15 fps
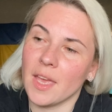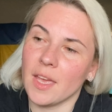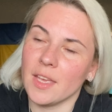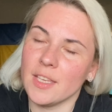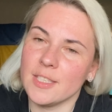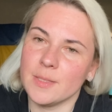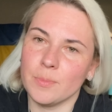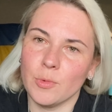
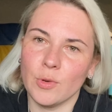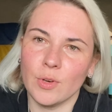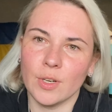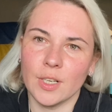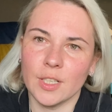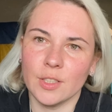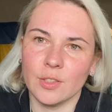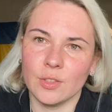It's
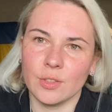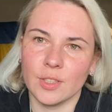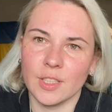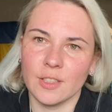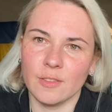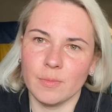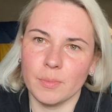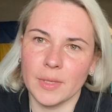more to
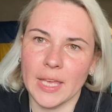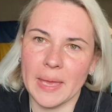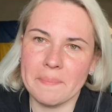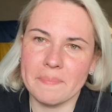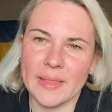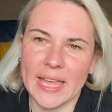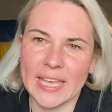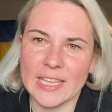give me a
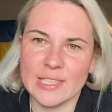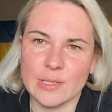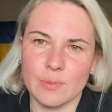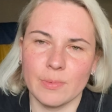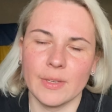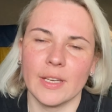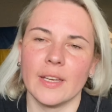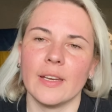
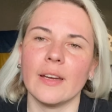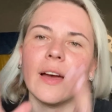place where